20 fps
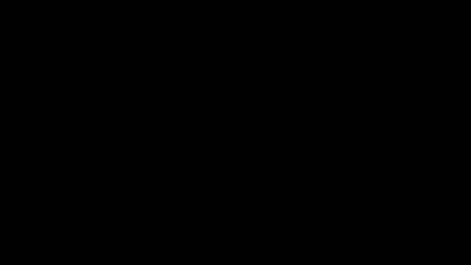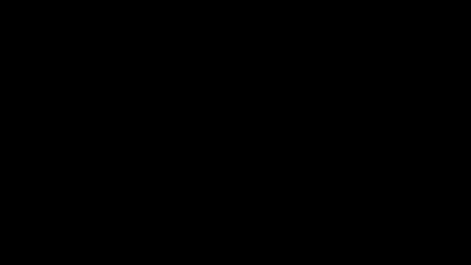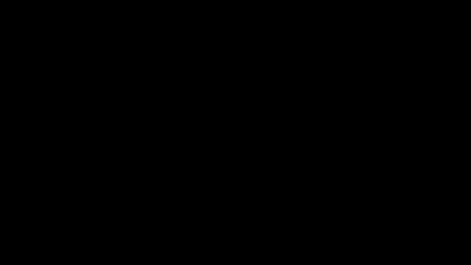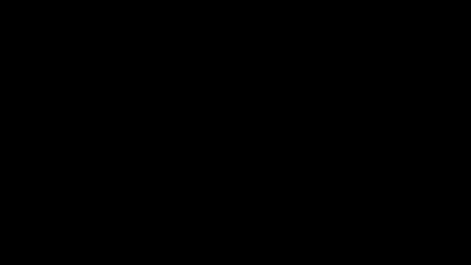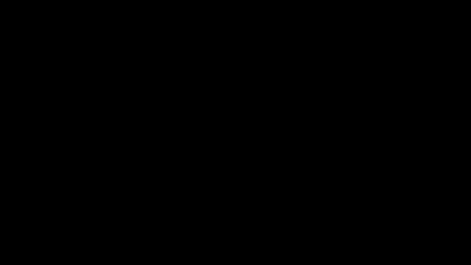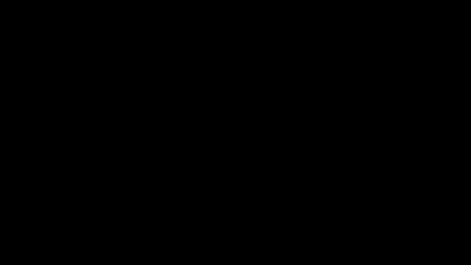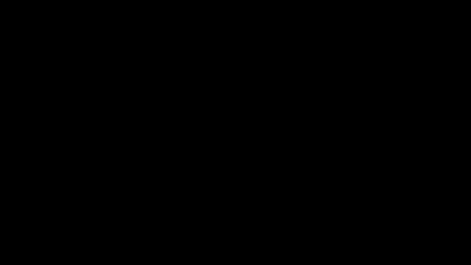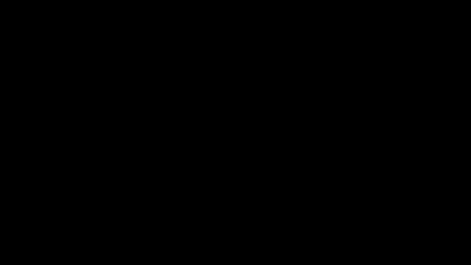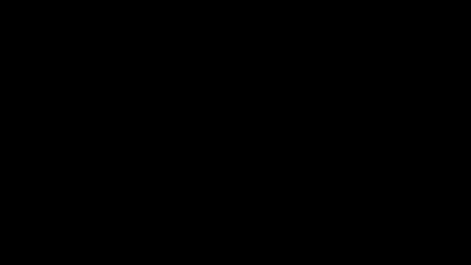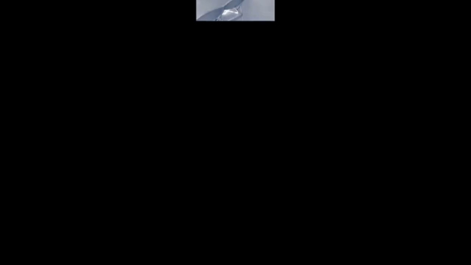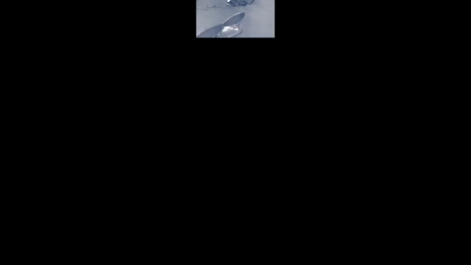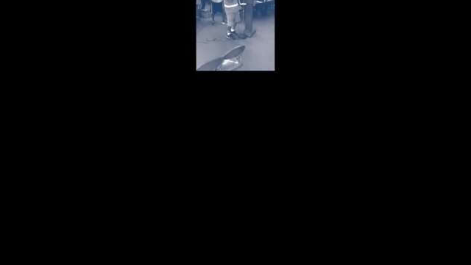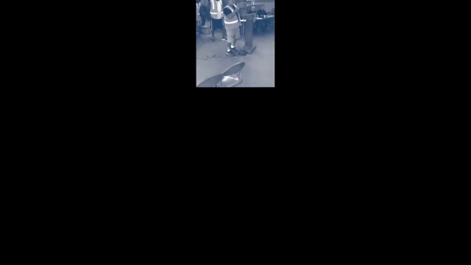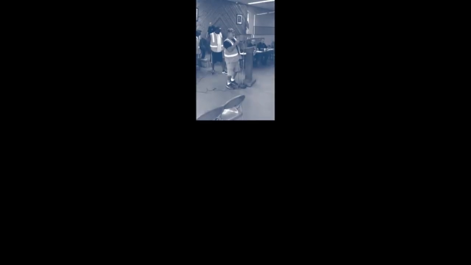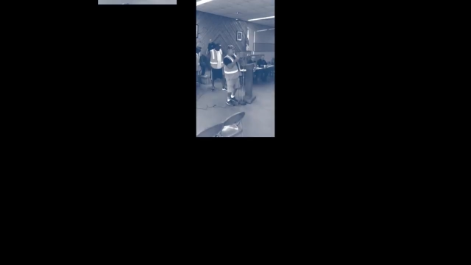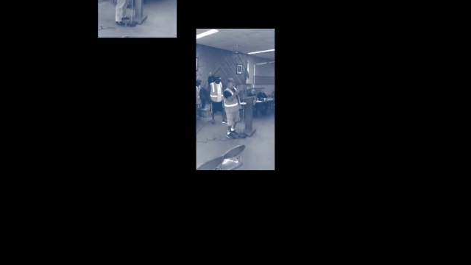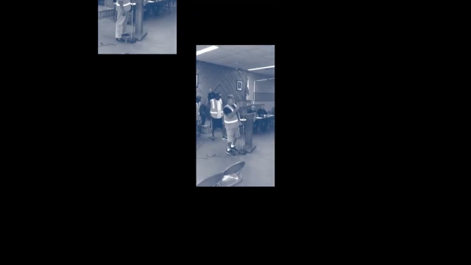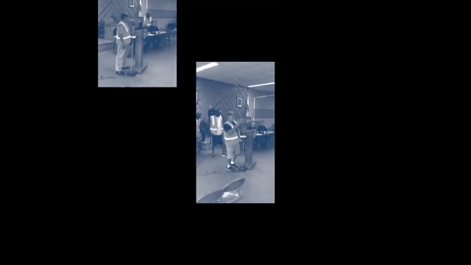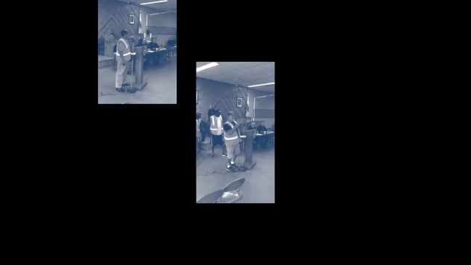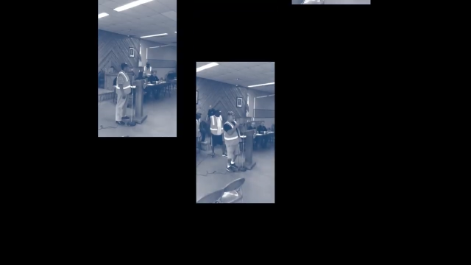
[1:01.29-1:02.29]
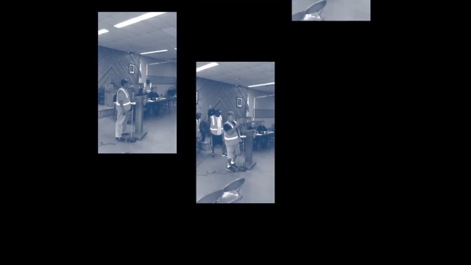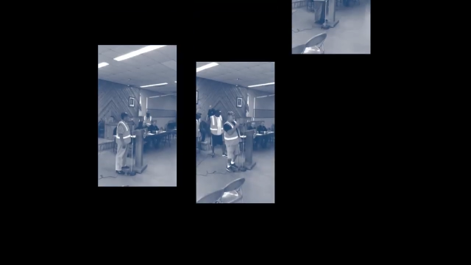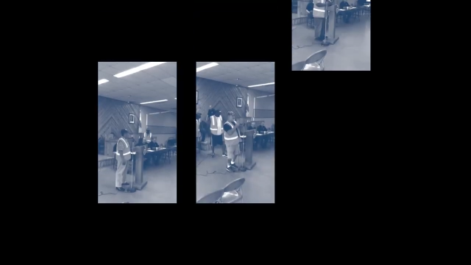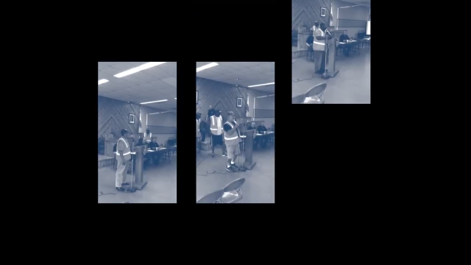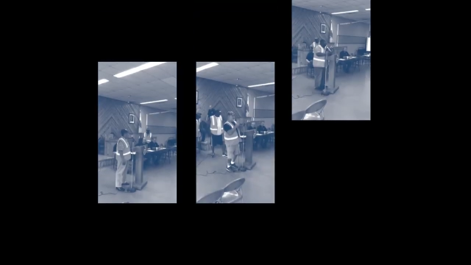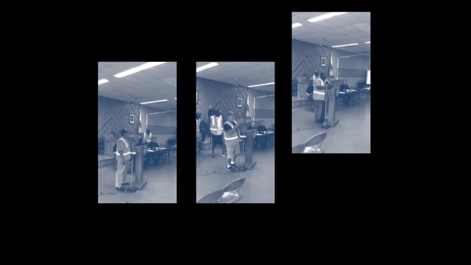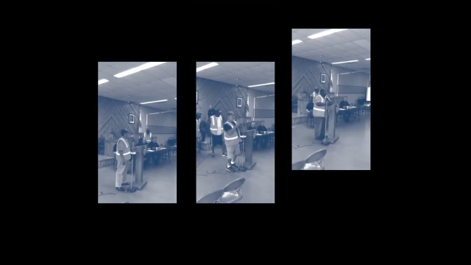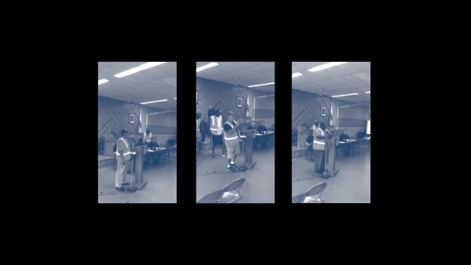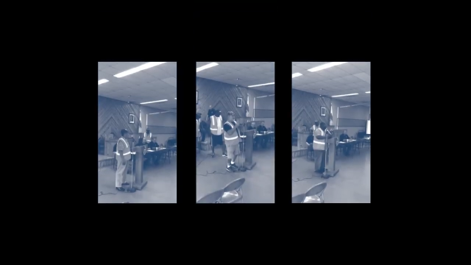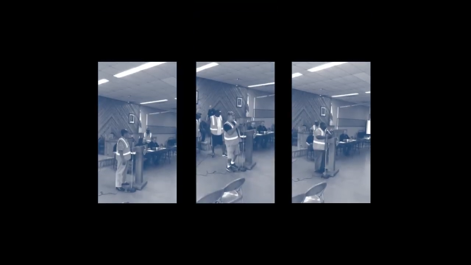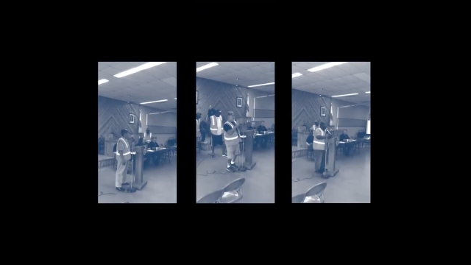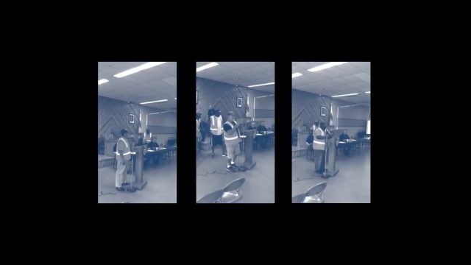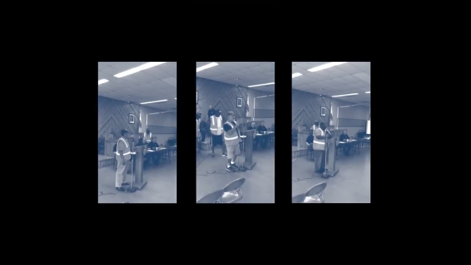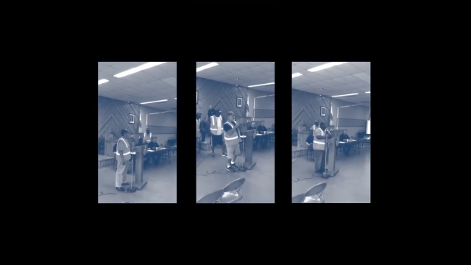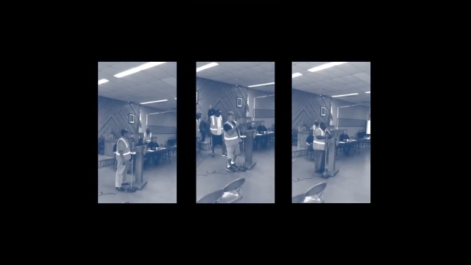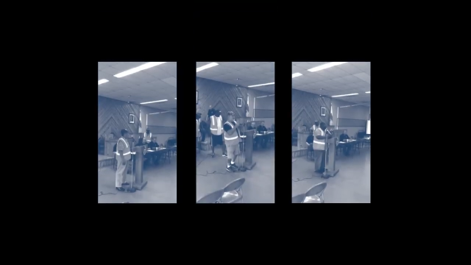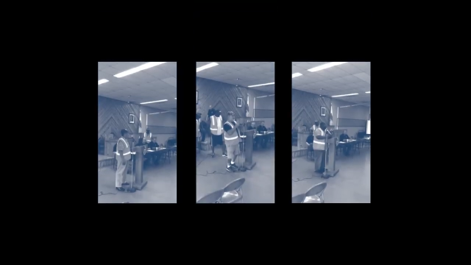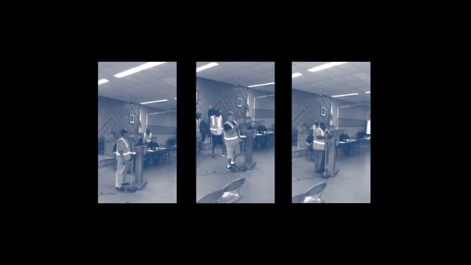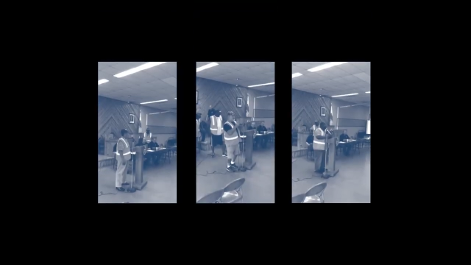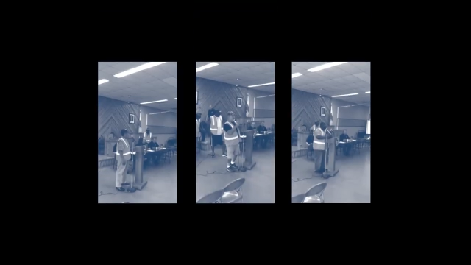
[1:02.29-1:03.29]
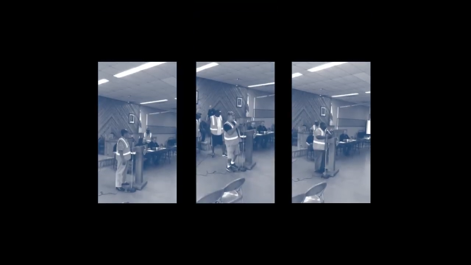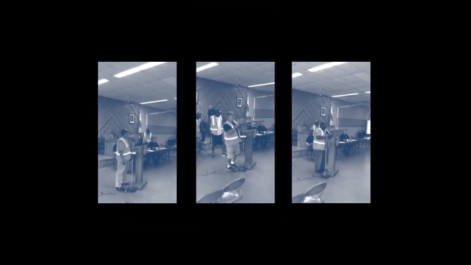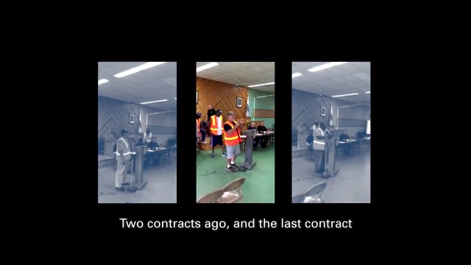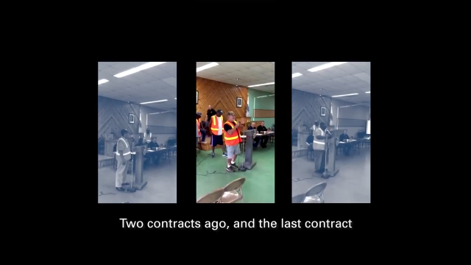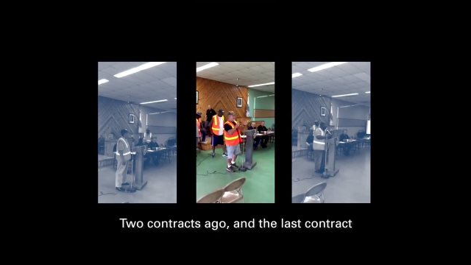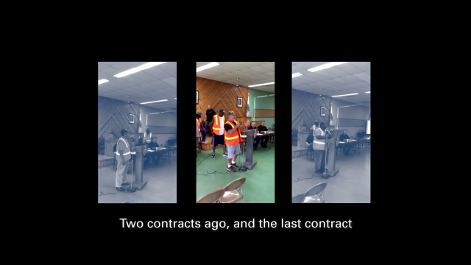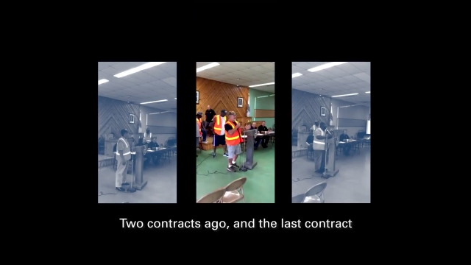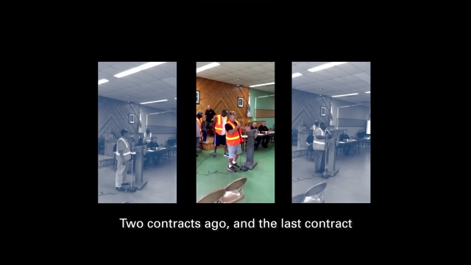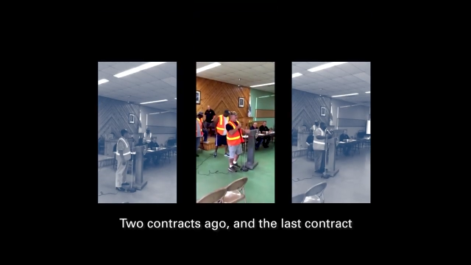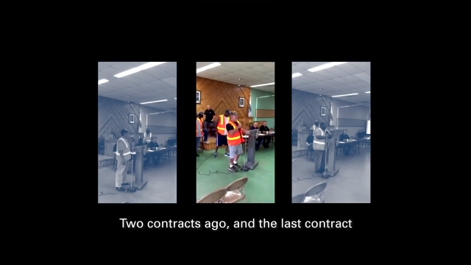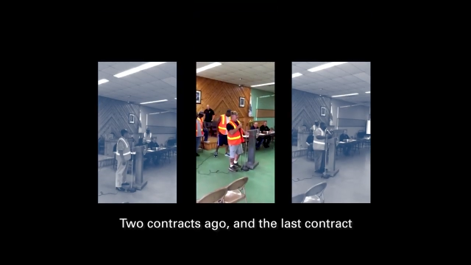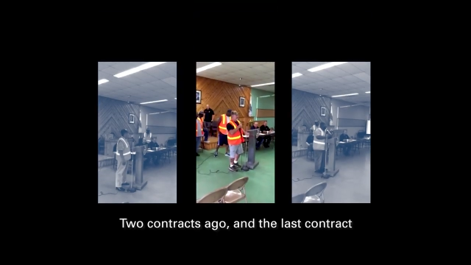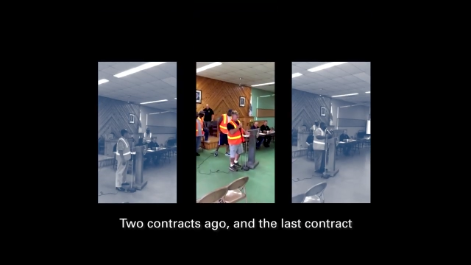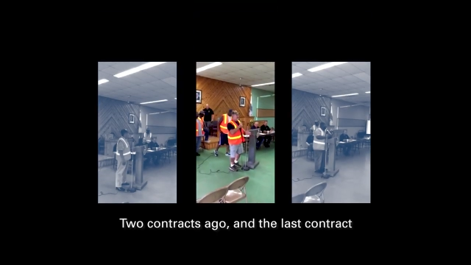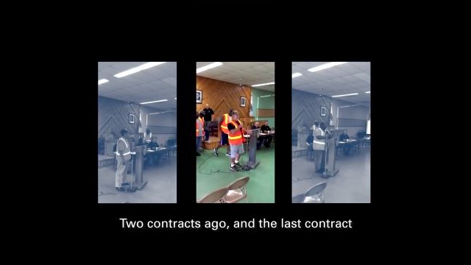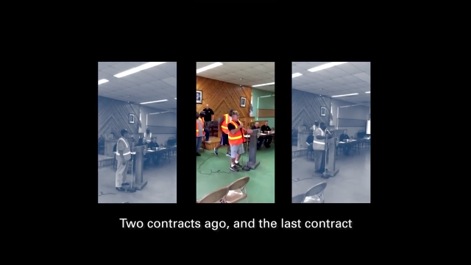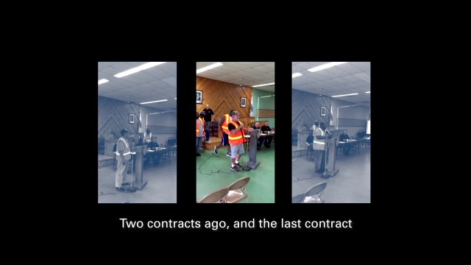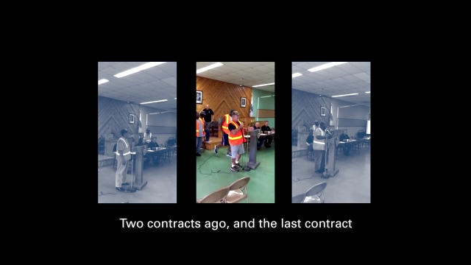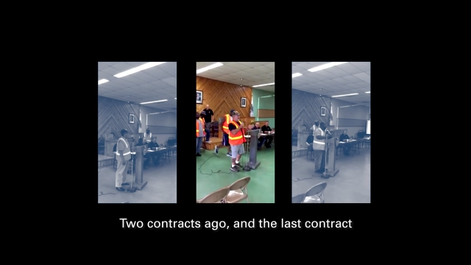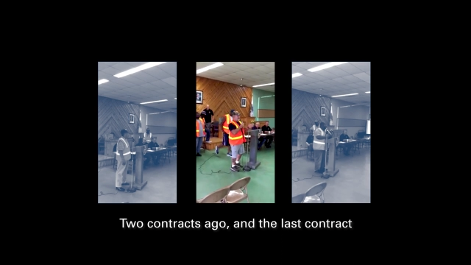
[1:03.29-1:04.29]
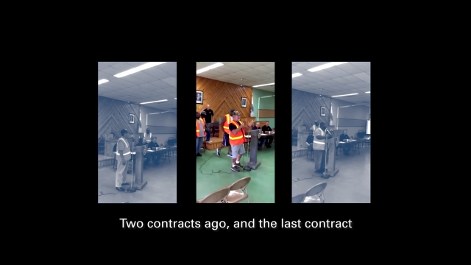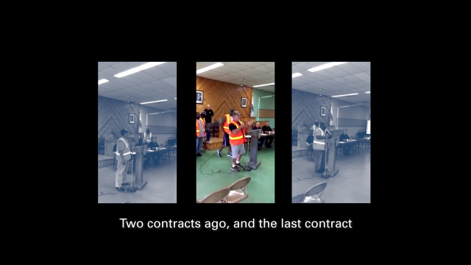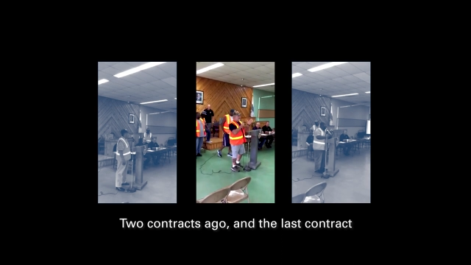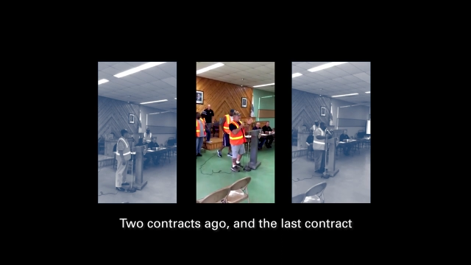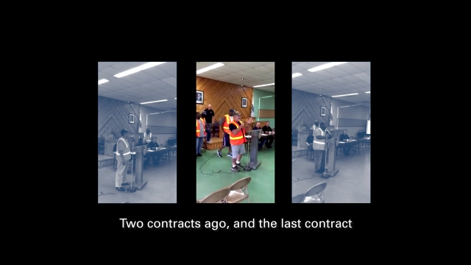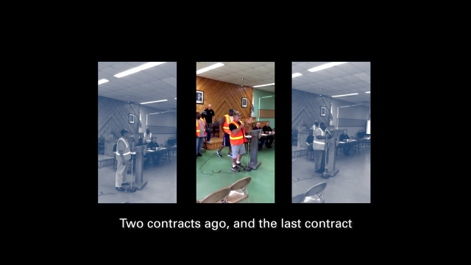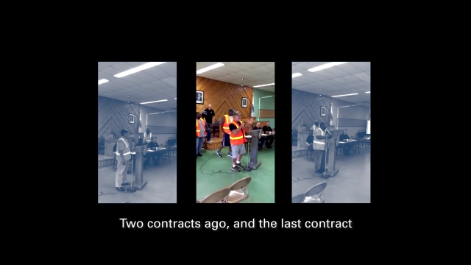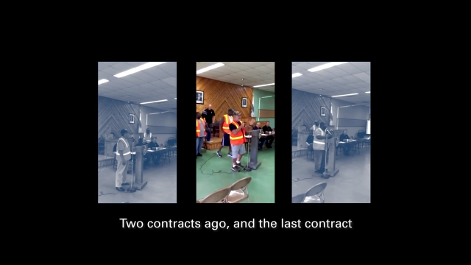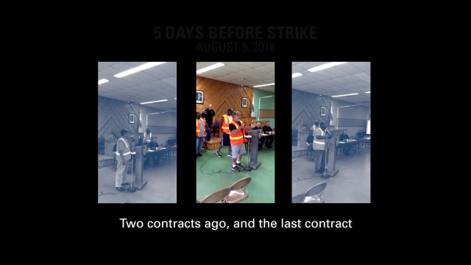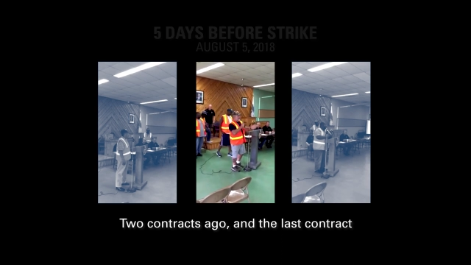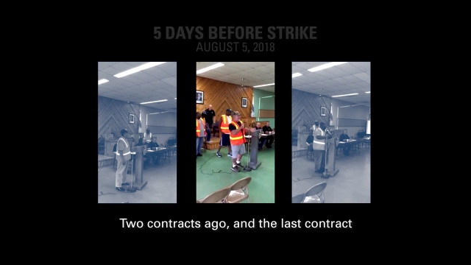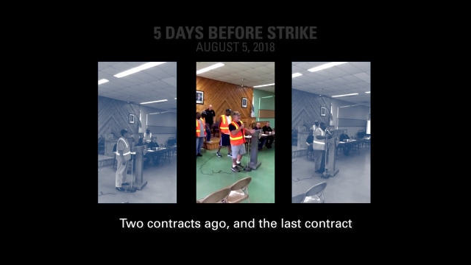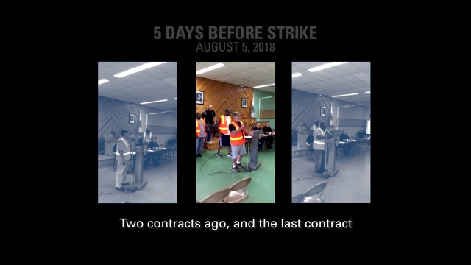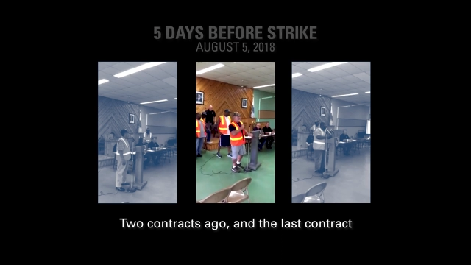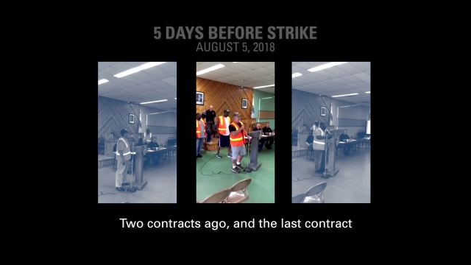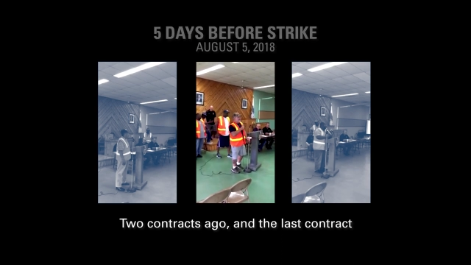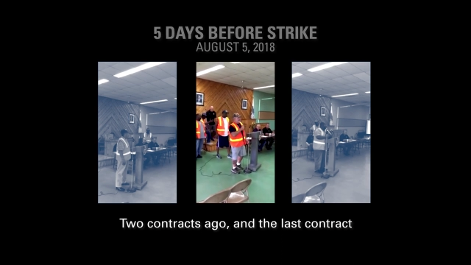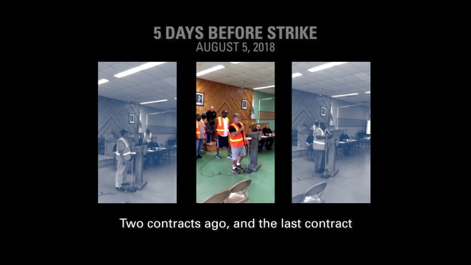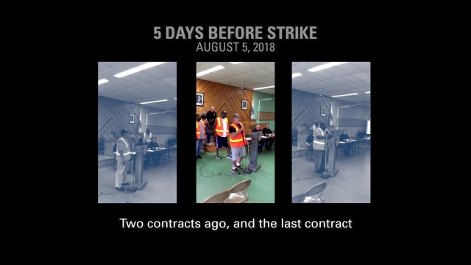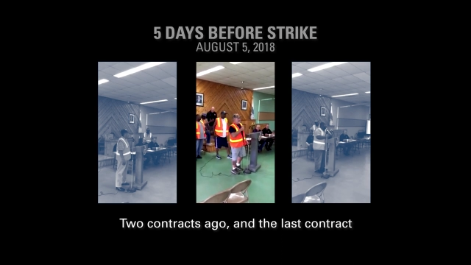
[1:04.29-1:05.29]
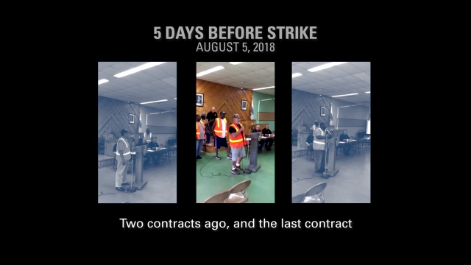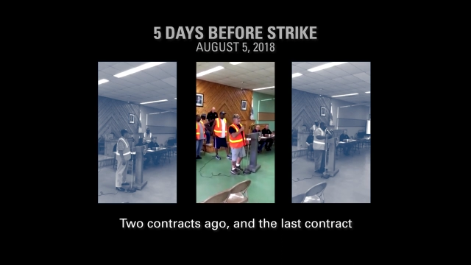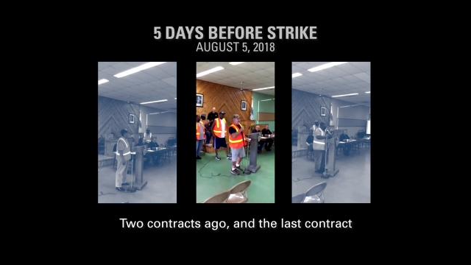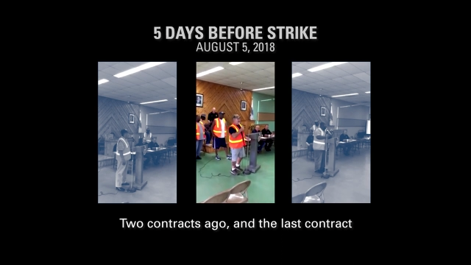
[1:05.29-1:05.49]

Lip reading: (no speaker visible)